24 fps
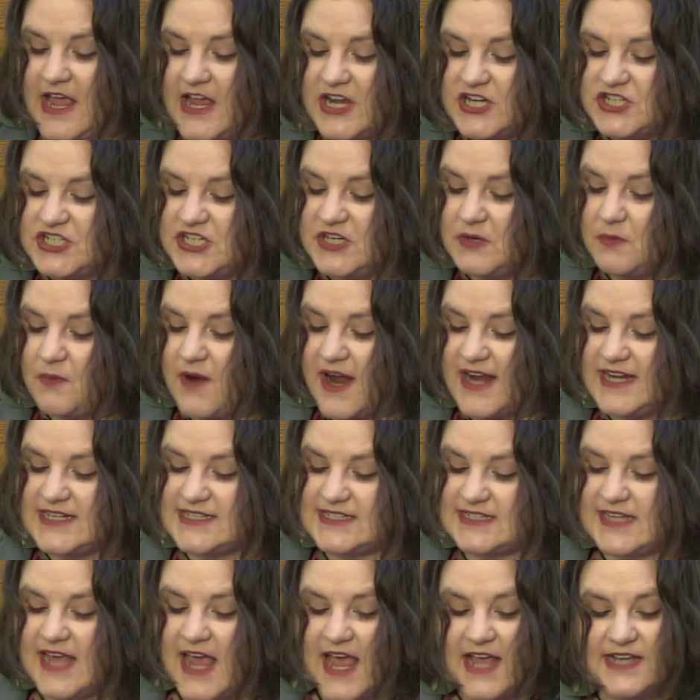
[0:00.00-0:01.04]
She
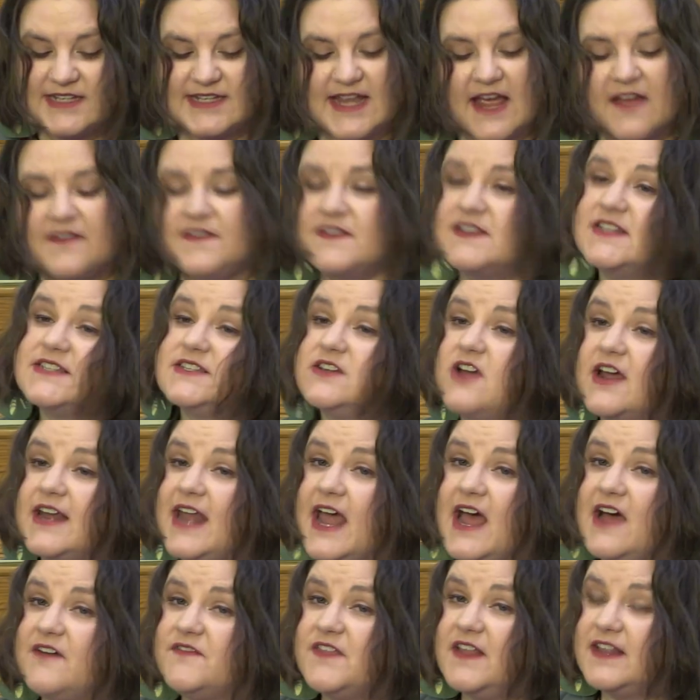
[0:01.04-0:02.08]
writes, "Death does not
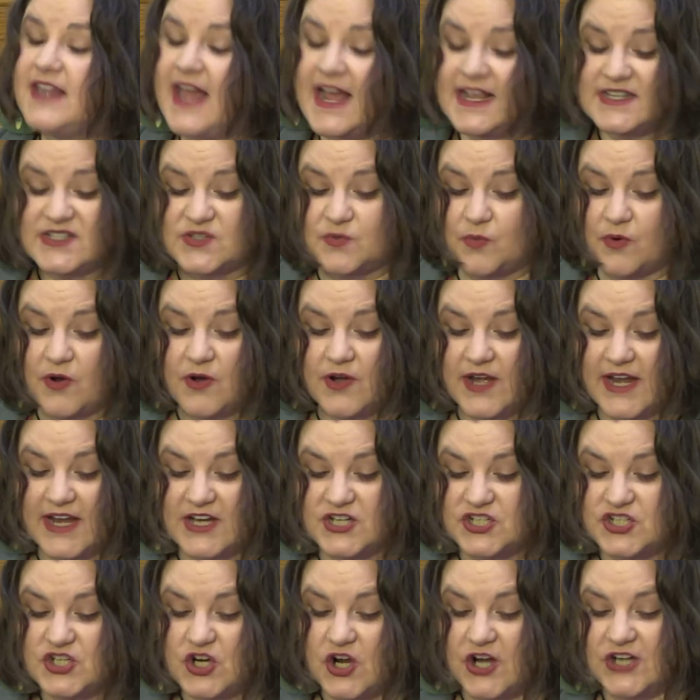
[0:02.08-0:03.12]
have the last word
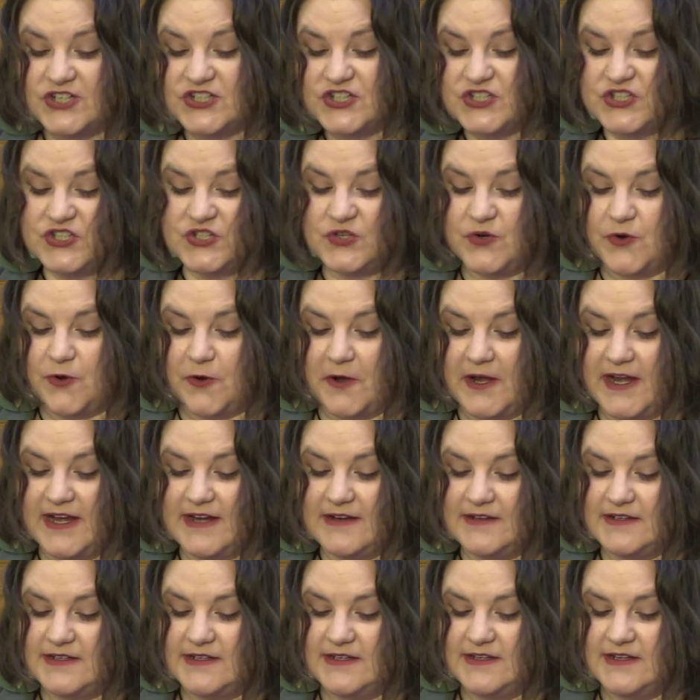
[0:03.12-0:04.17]
in John's story.